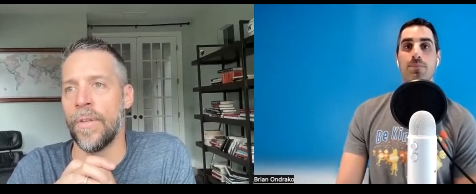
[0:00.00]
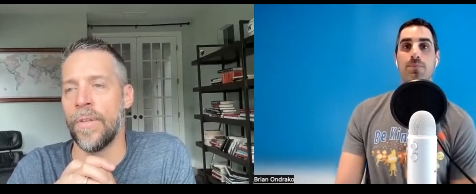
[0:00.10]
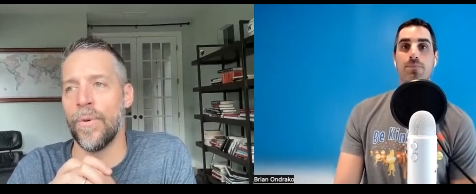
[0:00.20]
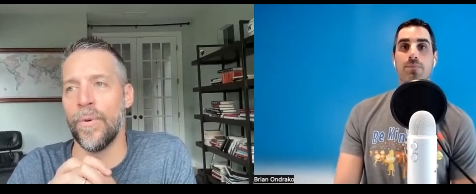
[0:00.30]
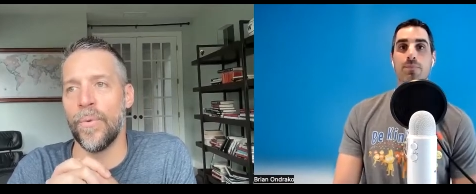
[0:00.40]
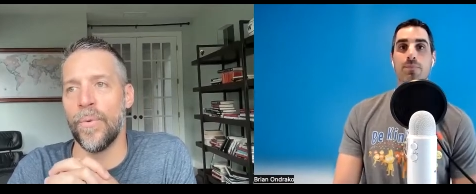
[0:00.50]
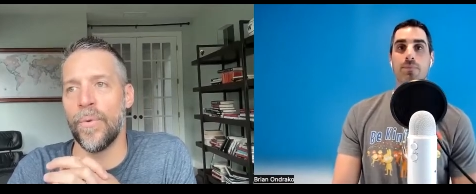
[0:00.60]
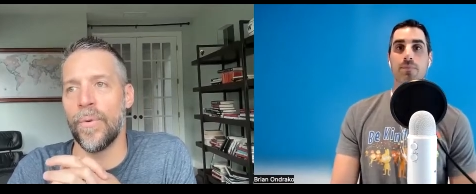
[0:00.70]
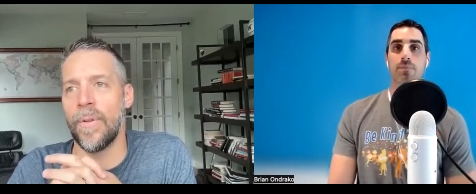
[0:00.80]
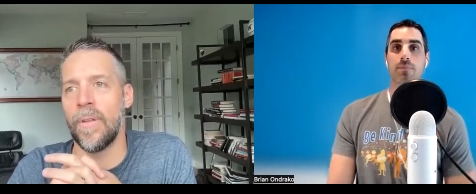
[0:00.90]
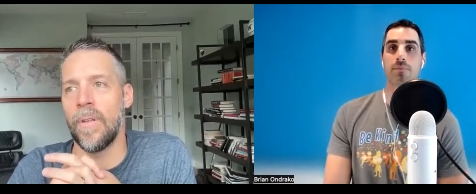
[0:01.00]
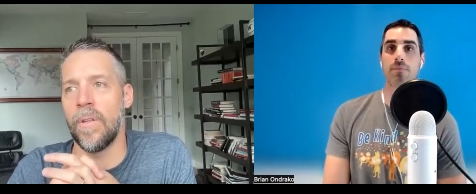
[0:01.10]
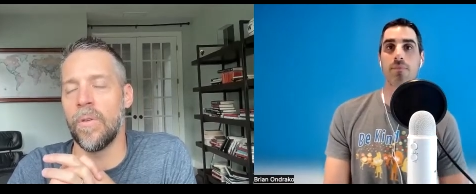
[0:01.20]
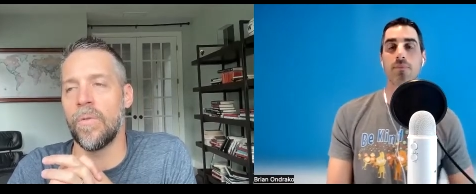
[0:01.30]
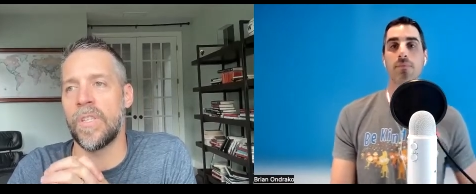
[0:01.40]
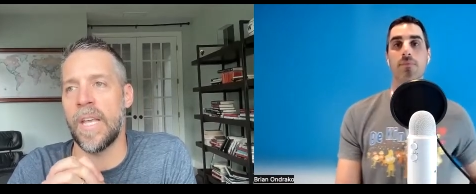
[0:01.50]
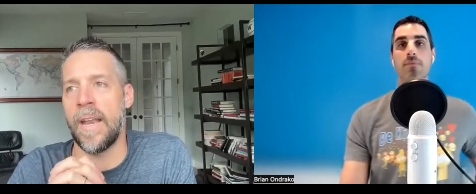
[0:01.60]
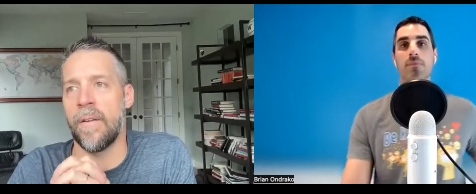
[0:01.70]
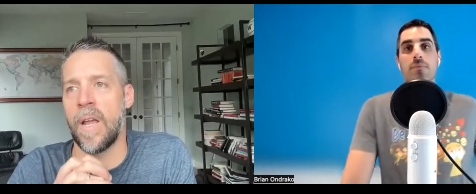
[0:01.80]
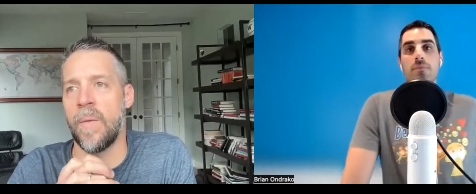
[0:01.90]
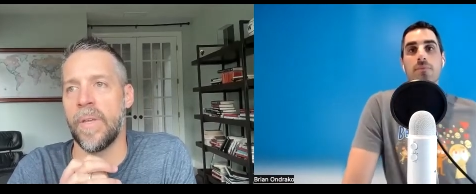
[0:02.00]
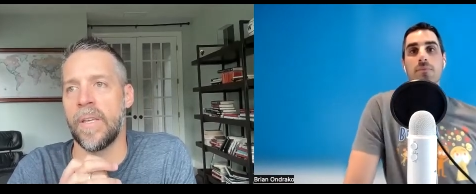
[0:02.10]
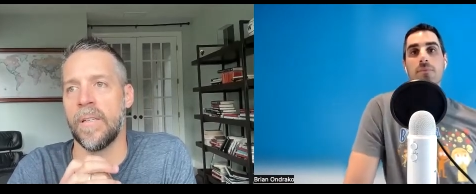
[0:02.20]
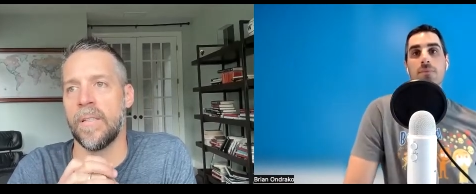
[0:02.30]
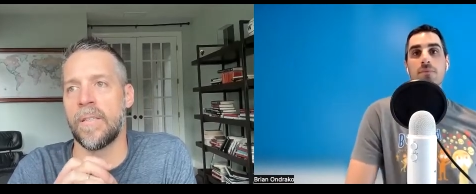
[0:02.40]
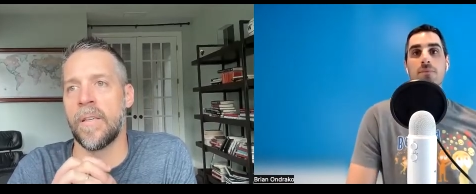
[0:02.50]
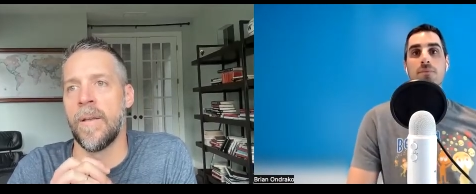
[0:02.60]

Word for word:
Speaker 1: you, you said it right because